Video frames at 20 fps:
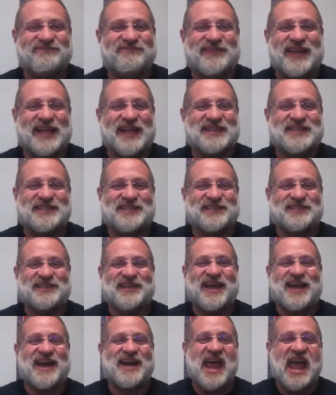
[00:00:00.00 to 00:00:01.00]
That's
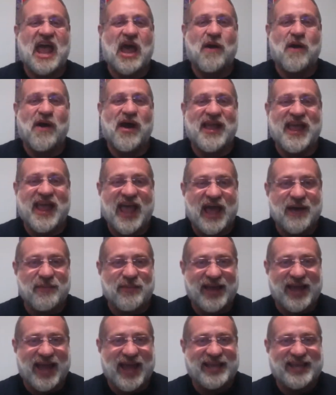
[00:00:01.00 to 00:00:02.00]
just kind of how I am.
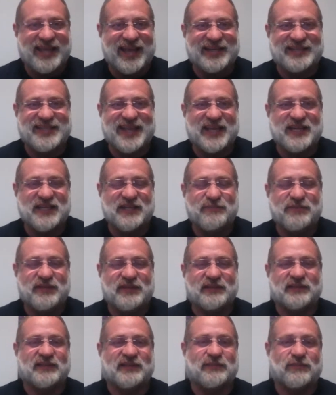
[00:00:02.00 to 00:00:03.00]
I tend to
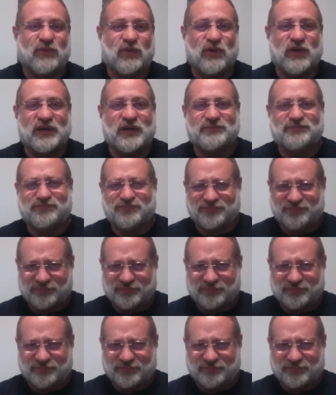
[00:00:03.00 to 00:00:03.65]
be a little more,